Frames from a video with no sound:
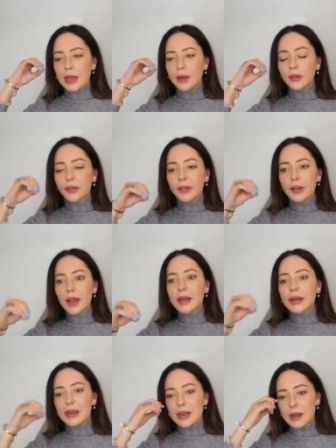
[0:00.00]
in
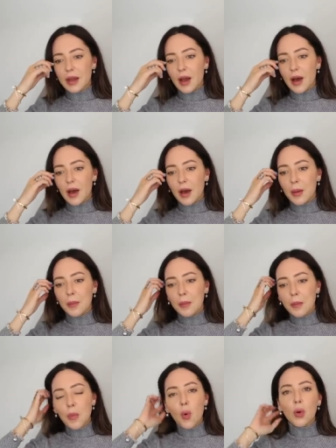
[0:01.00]
slightly uh,
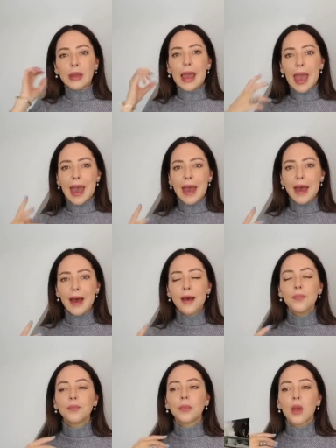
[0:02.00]
more
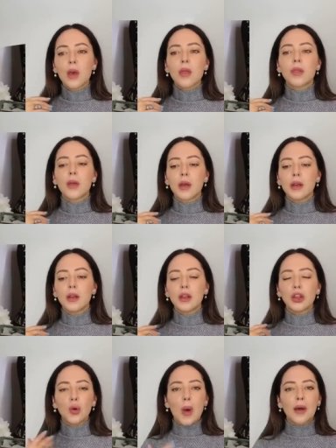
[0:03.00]
care than
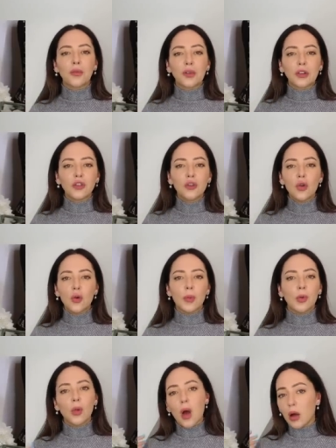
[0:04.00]
your average
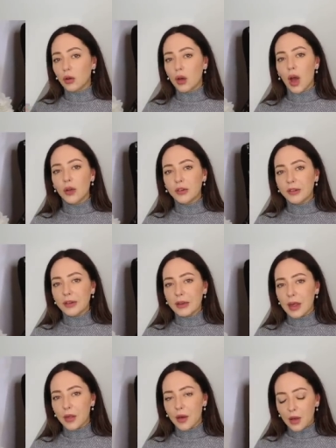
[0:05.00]
normal uncoated
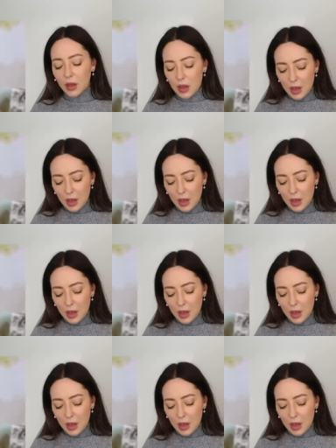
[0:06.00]
leather.